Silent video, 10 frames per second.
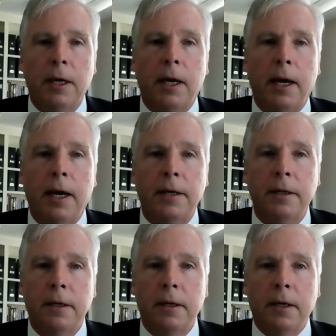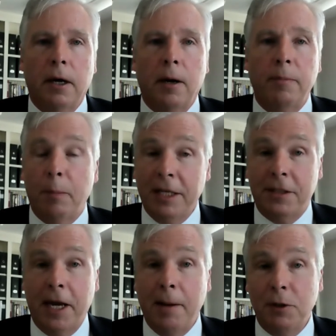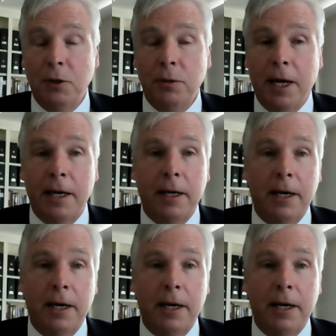And the best time to do that,